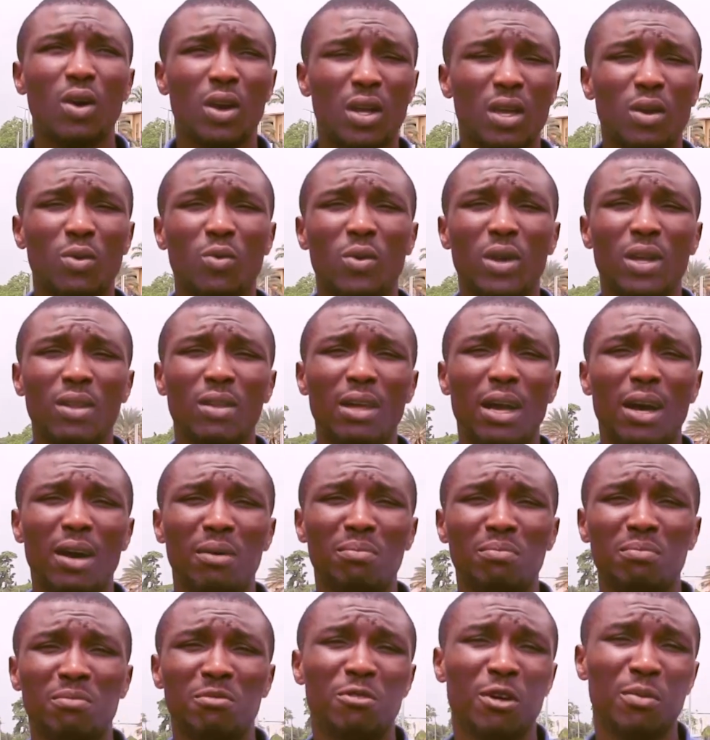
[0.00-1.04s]
Okay,
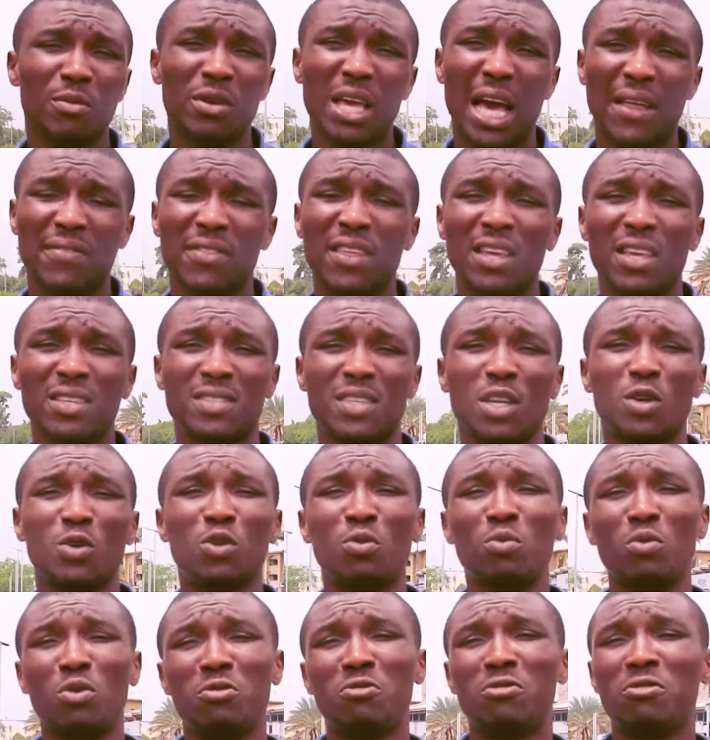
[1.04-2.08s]
well, for me, I think it's a
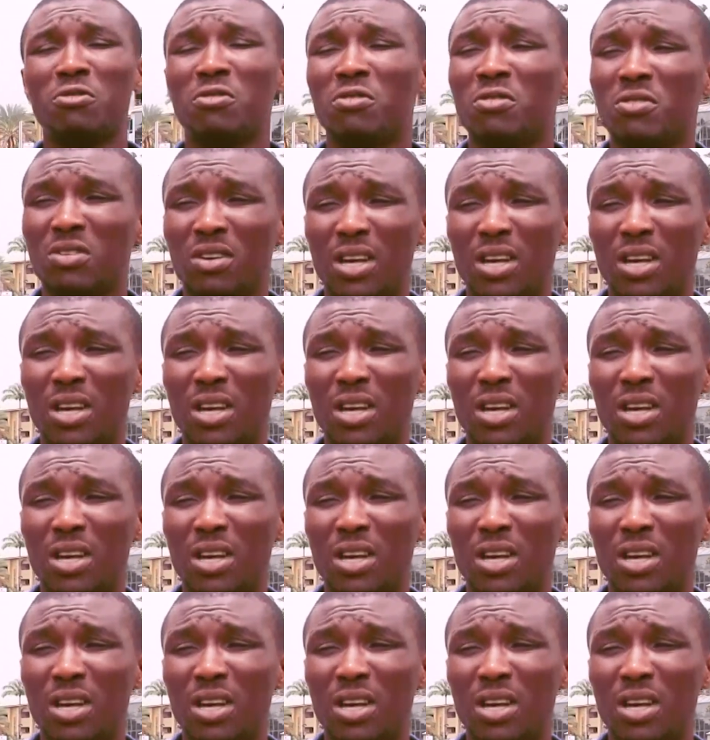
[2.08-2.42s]
good move.